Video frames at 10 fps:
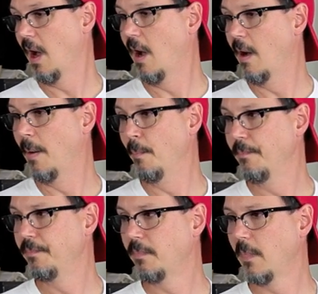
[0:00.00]

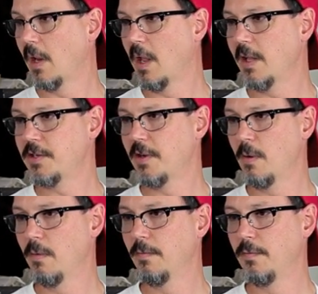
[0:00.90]
Um, and
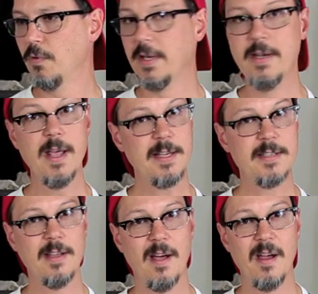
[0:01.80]
so for the
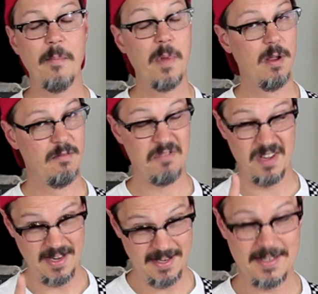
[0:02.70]
next time, for
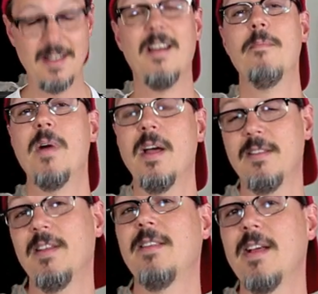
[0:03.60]
the next time, I
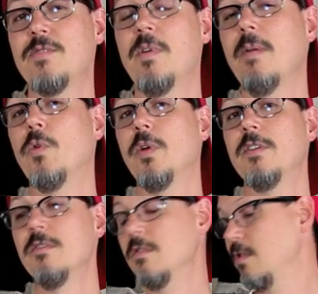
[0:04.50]
think that's what I'm
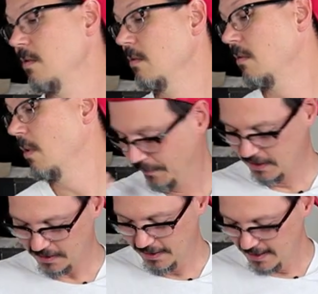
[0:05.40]
going to do.
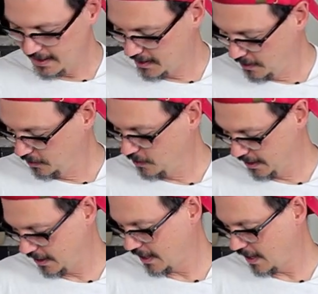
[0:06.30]
So this is still
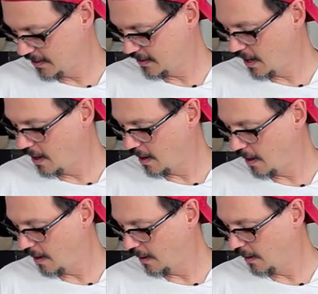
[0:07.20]
going to get
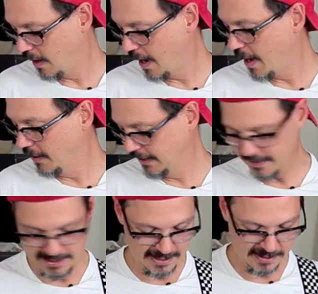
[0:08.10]
uh,
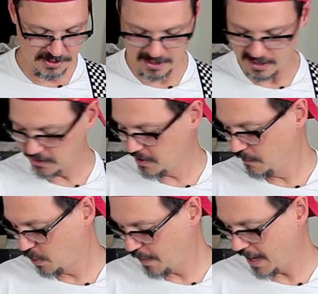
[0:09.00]
LEDs in
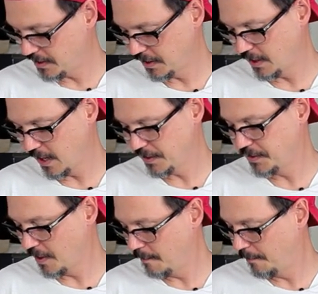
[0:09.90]
some capacity at
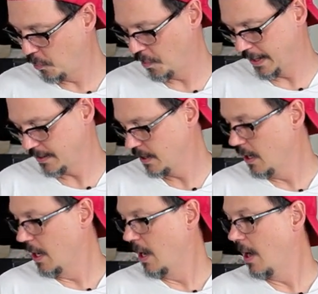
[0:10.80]
some point.
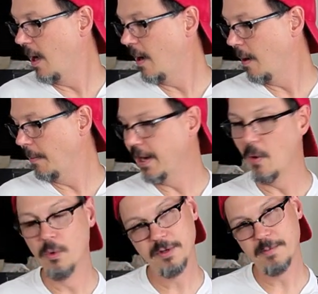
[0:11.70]
Uh,
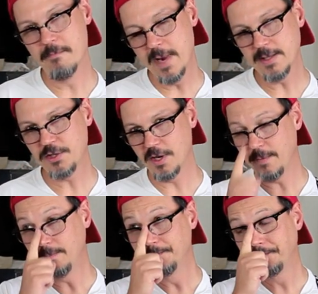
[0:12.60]
now, worth a mention